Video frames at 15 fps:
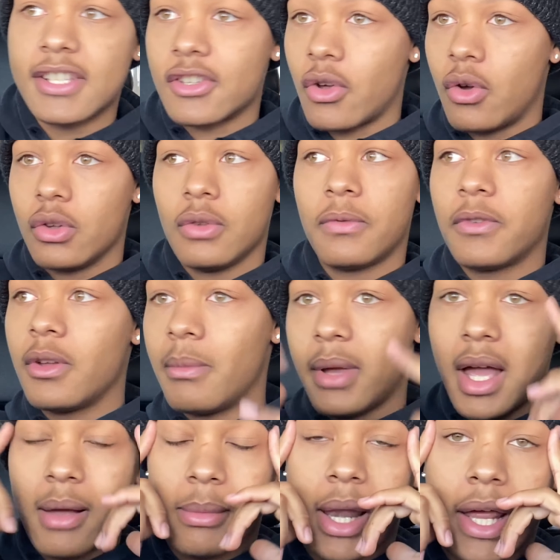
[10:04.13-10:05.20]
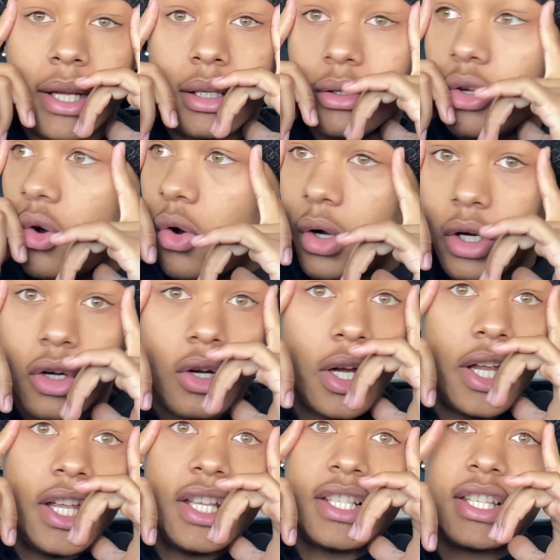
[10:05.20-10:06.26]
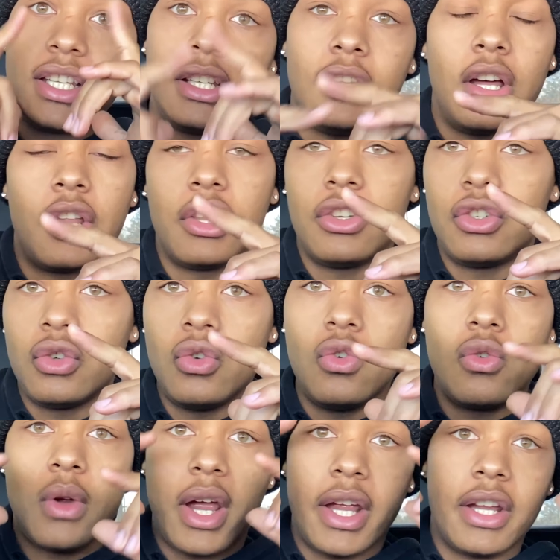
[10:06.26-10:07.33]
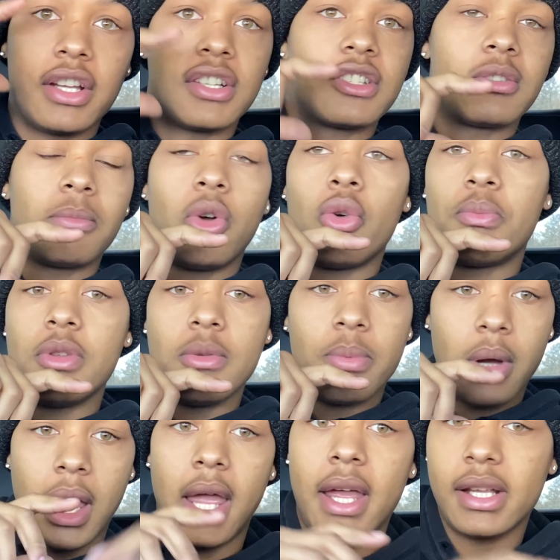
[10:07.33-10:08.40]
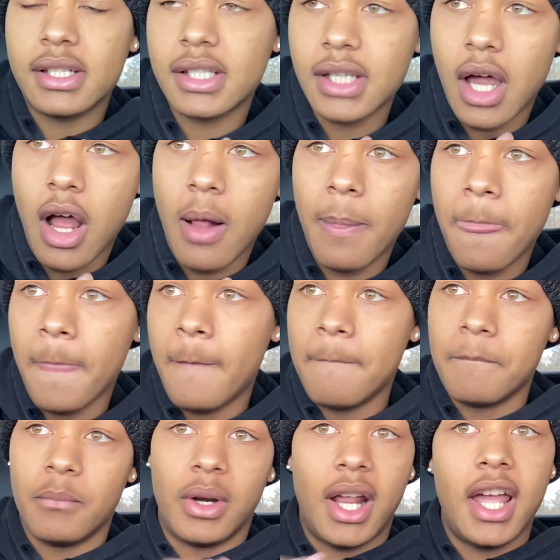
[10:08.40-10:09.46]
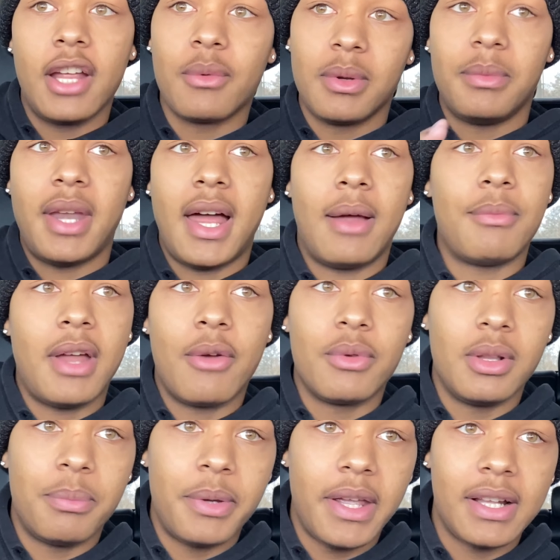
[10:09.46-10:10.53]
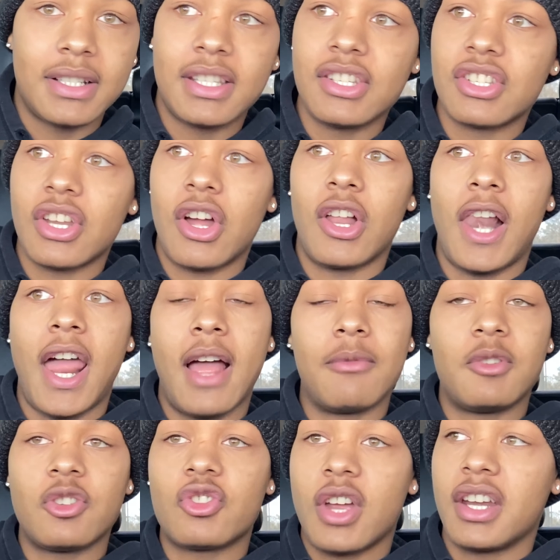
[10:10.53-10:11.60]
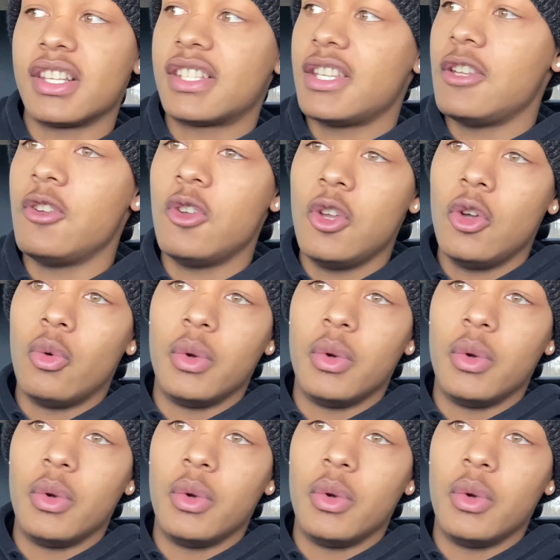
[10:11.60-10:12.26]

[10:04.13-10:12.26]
So you feel me? I'm like going crazy. The other dude right here, some old people had stopped, but I ain't really not, I'm not really paying attention to all that. I'm just trying to see.